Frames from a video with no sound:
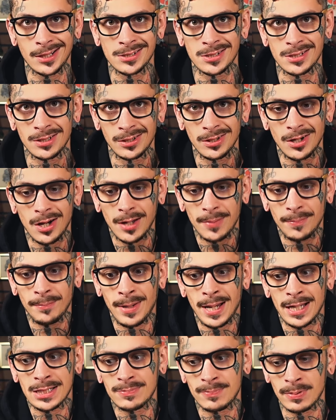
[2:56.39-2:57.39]
because they're not
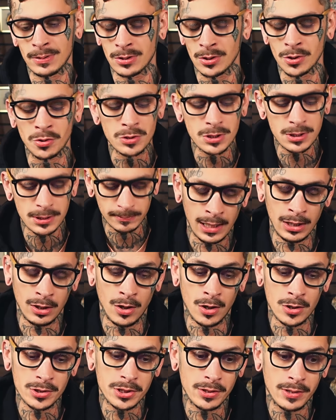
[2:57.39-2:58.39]
mass produced. And
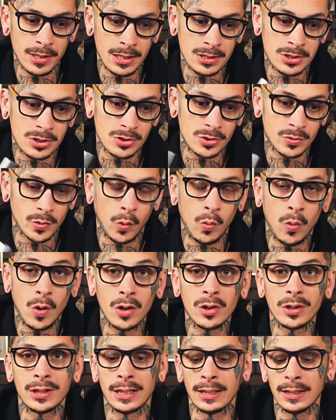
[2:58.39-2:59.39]
also the issues with
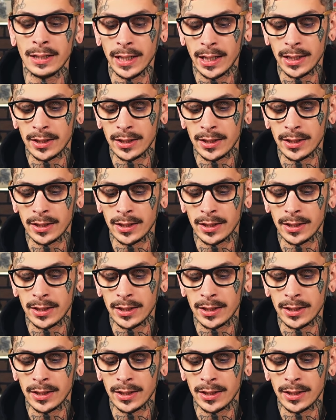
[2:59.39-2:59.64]
quality.